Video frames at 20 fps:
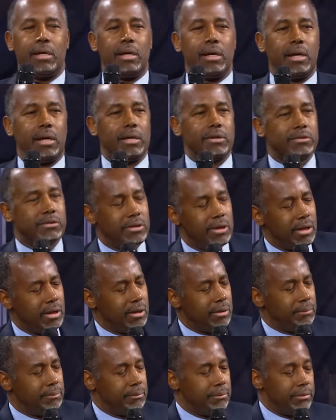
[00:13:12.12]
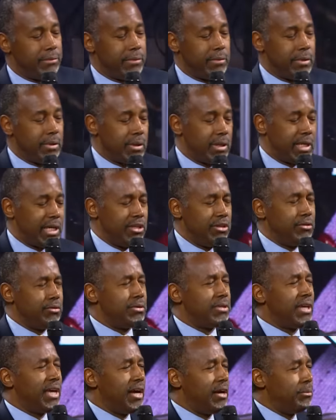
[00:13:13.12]
I say, can you
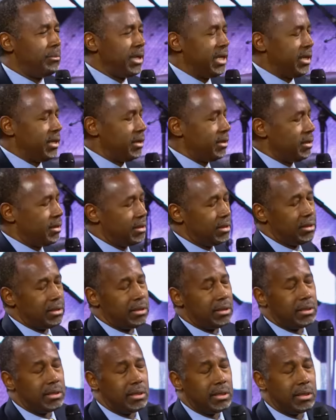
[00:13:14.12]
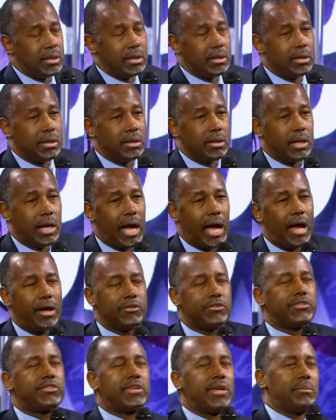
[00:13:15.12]
tell me how
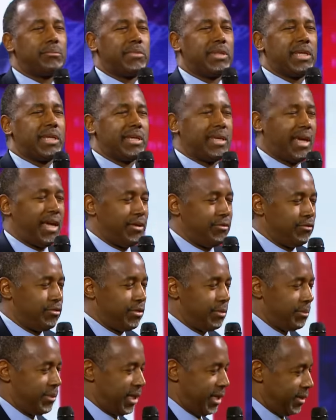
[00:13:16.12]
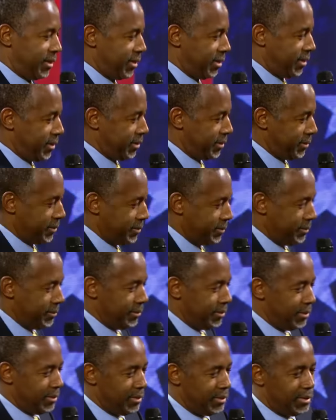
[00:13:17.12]
something came from nothing?
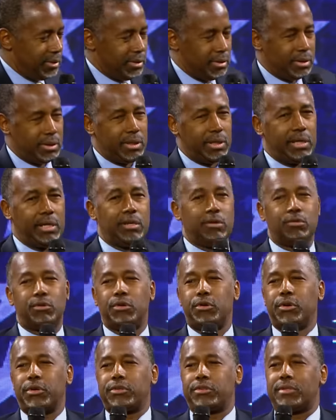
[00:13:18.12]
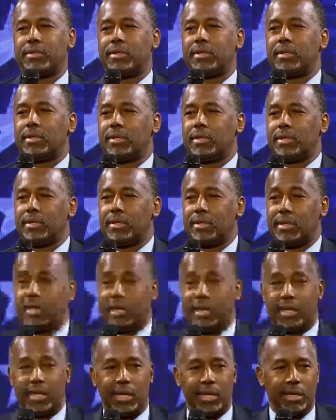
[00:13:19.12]
And of course, they
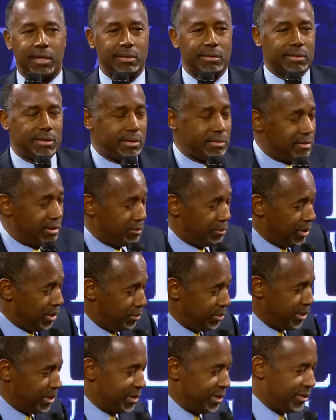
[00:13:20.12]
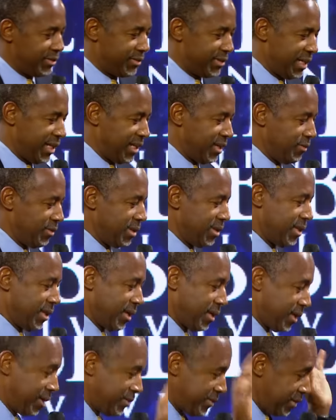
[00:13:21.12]
can't. They say, well, we don't understand
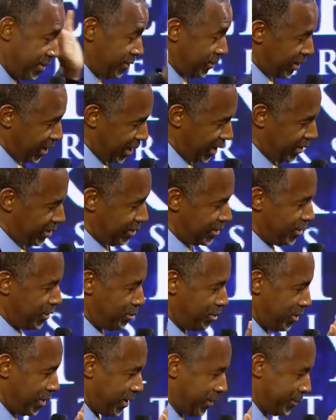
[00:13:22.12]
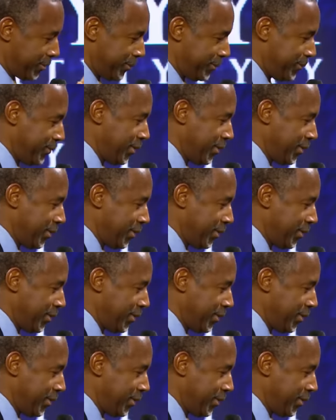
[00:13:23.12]
everything. I say, okay, no problem.